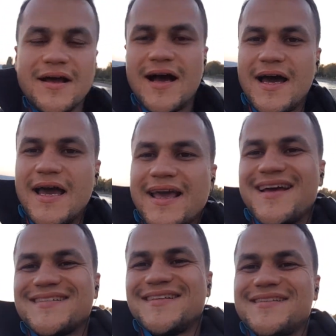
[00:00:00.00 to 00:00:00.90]
I
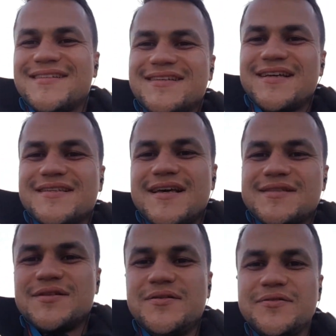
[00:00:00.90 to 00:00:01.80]
guess it just has
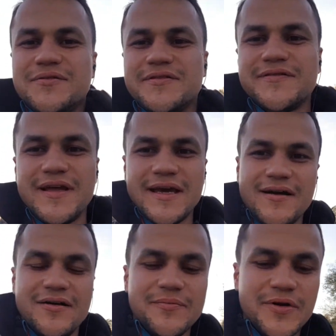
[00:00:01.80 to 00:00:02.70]
to do with like
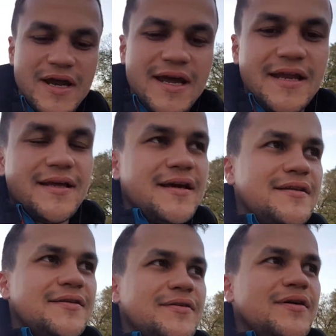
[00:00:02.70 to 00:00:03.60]
our brain
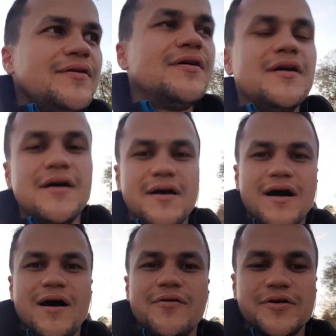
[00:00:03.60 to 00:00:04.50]
and
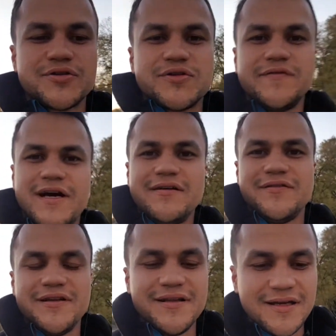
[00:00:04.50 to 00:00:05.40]
our
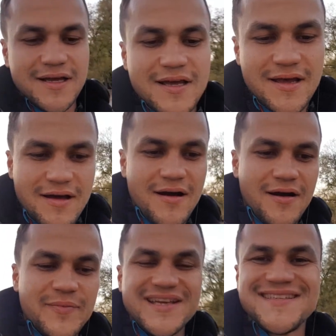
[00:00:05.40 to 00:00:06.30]
survival
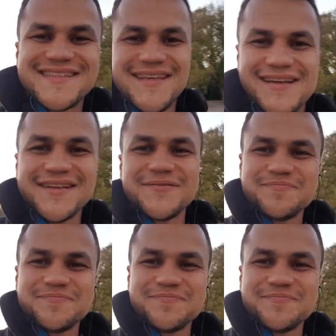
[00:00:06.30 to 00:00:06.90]
instinct.